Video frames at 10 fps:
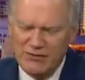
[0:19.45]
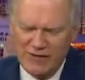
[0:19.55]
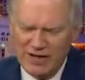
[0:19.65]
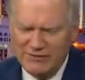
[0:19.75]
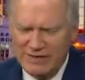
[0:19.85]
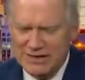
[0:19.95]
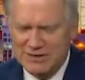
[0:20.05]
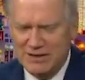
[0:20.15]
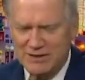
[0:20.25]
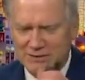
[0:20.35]
5
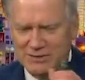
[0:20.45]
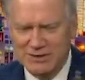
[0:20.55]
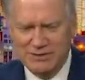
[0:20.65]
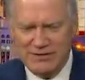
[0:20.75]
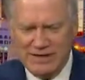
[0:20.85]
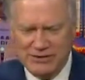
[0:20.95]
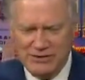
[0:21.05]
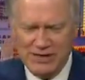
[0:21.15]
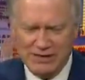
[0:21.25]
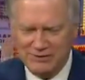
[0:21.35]
years old, which is far
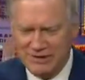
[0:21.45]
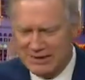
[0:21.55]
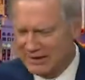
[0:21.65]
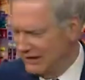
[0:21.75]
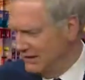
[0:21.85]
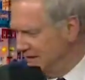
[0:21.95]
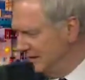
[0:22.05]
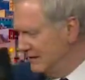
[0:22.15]
too young, really.